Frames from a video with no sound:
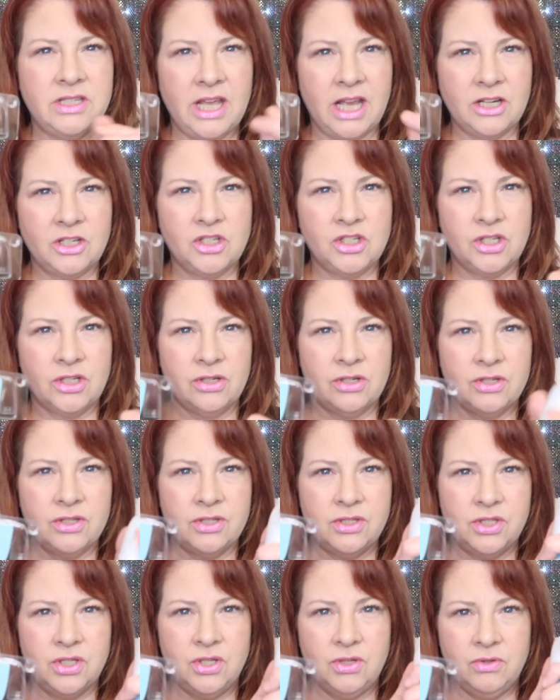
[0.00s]

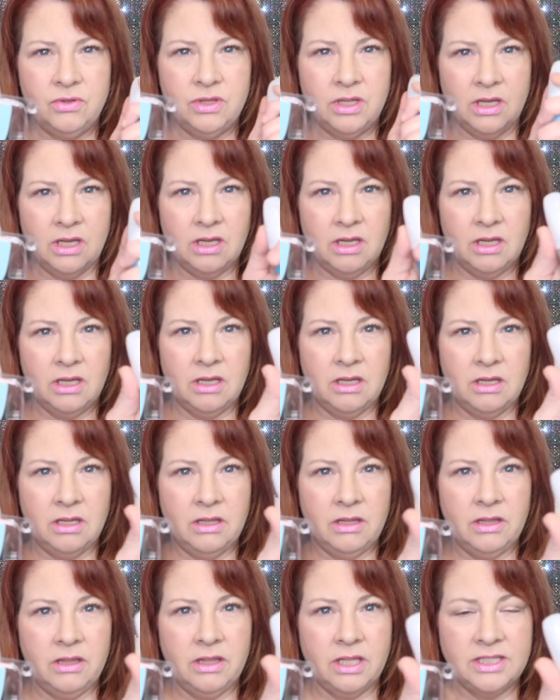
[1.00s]
textures to the
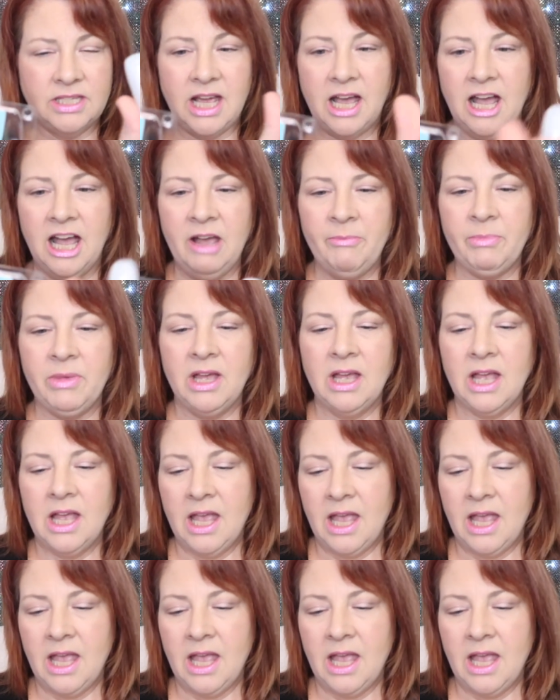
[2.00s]
the top